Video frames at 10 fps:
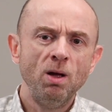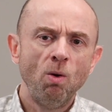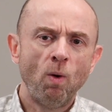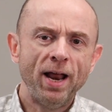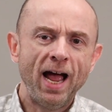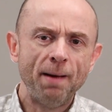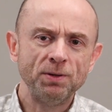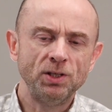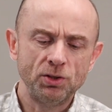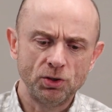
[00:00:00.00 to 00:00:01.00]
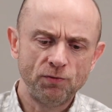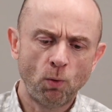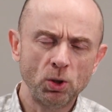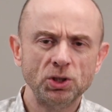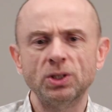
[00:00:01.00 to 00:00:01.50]
what happens is
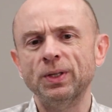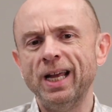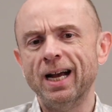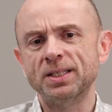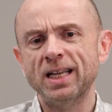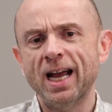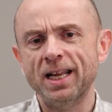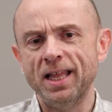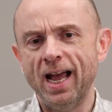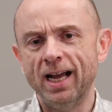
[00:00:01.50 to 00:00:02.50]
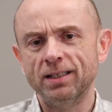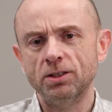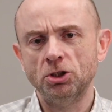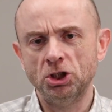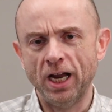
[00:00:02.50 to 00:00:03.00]
forces on the outside of that,
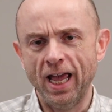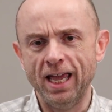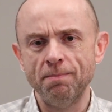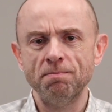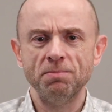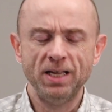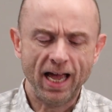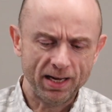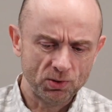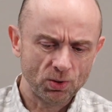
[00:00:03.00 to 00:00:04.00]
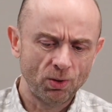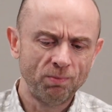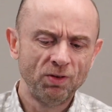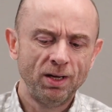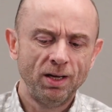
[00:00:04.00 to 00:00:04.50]
shame, cancel,